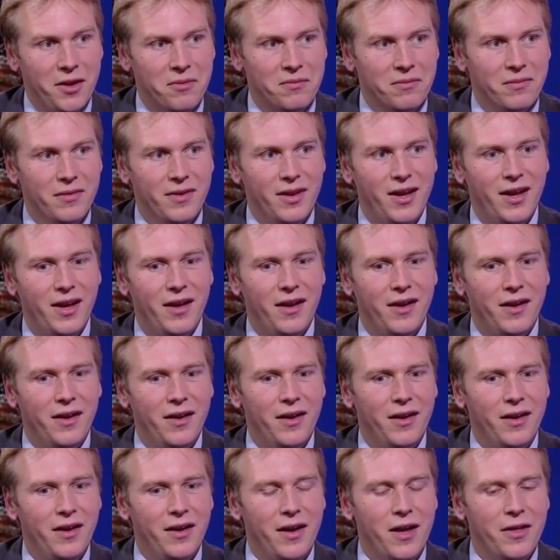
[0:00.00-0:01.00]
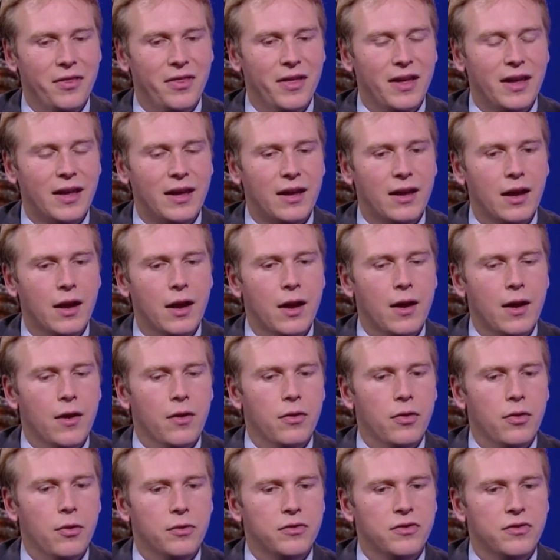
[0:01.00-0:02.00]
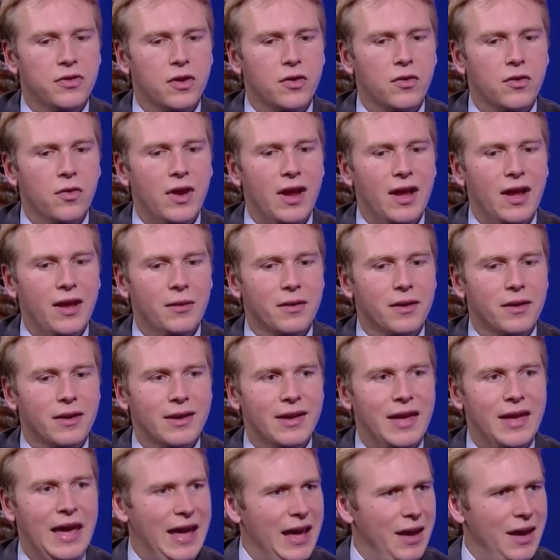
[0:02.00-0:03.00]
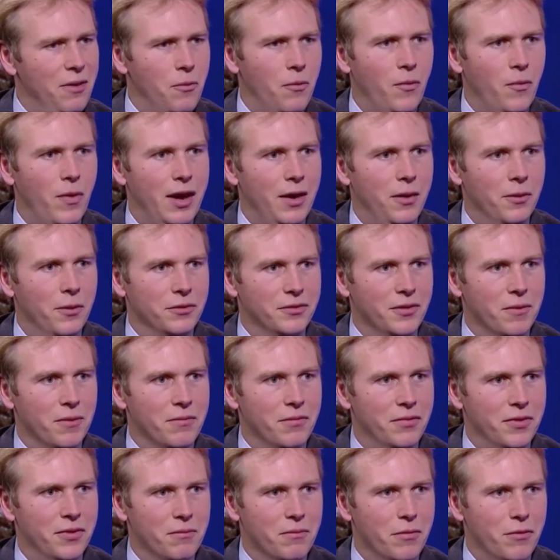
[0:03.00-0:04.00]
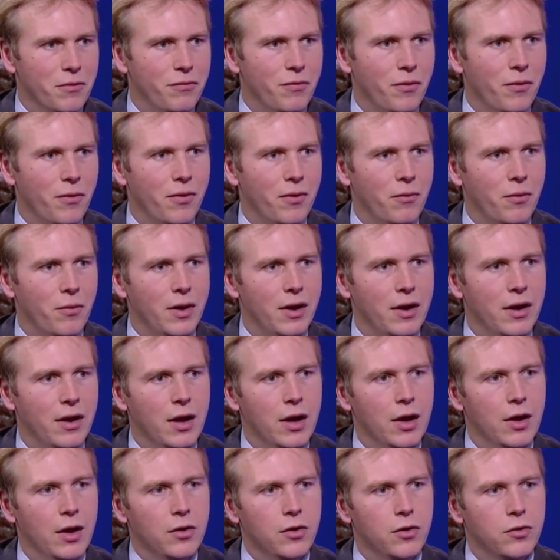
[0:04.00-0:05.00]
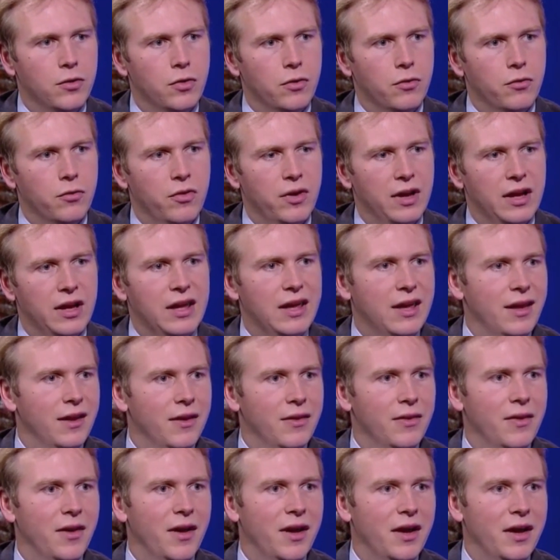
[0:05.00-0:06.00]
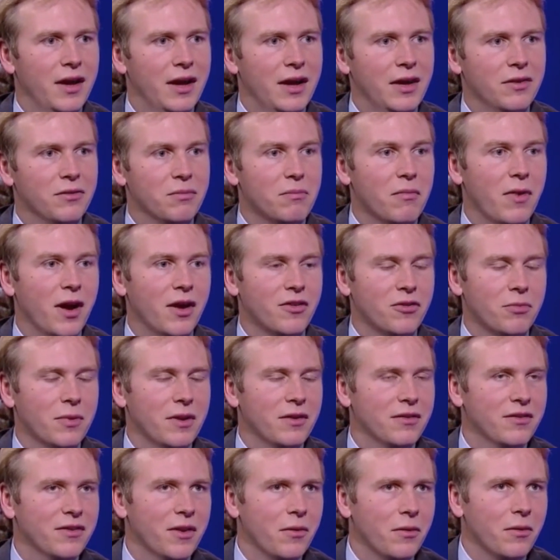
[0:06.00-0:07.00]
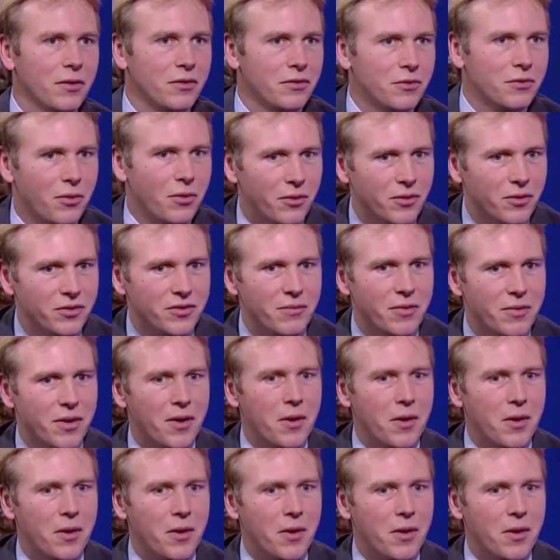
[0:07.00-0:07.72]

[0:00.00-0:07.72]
time. I think there was the Great Kate way or something before where you don't really hear that as much. I mean, it still gets talked